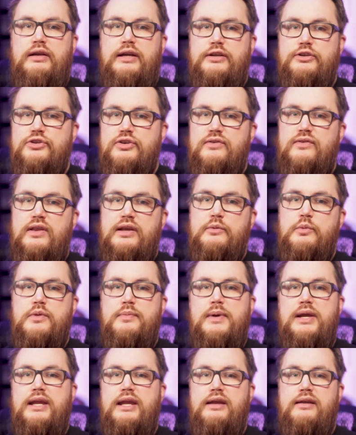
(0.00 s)
and just like with
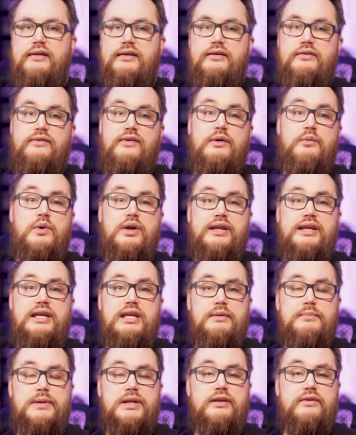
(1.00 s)
my handhelds, I want to
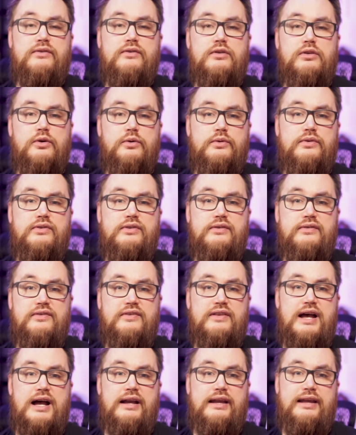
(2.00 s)
keep it as close to
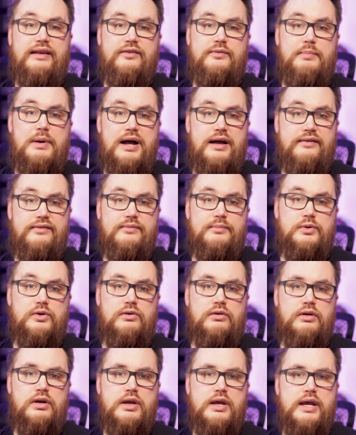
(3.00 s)
stock as possible.